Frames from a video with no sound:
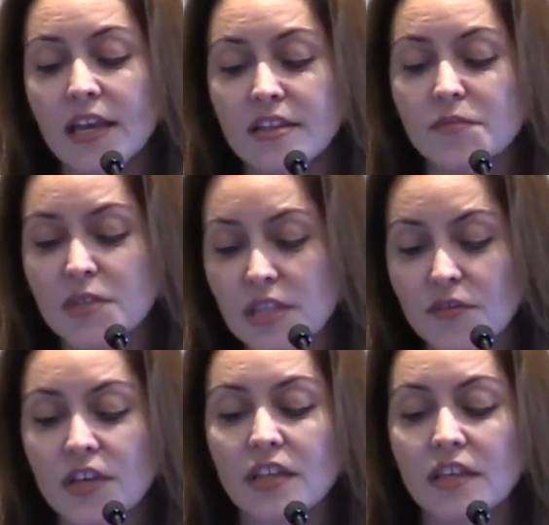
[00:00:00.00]
and
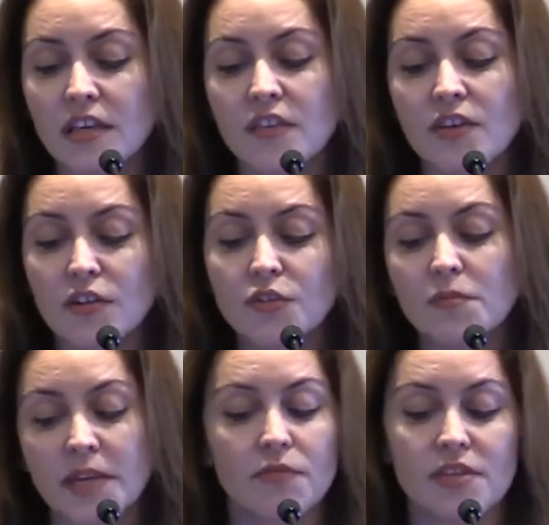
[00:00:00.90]
specifically the
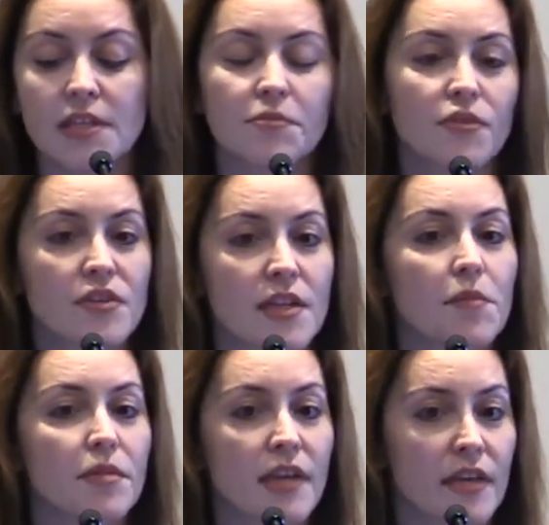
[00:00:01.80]
glutamate receptor is
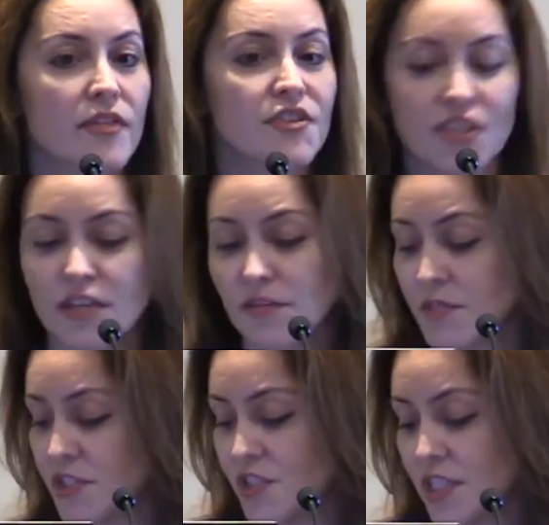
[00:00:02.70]
at play in the
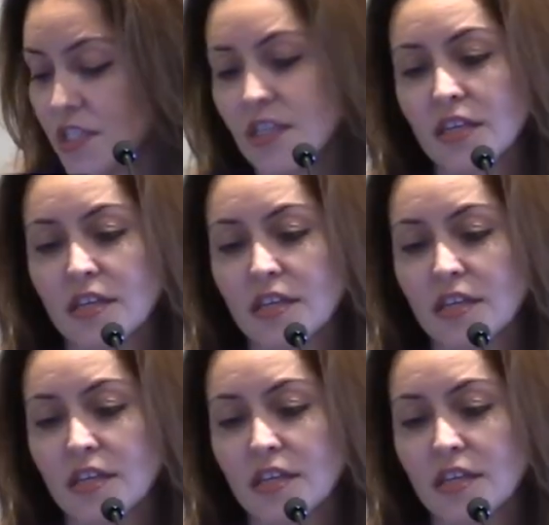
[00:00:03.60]
SHANK3 gene.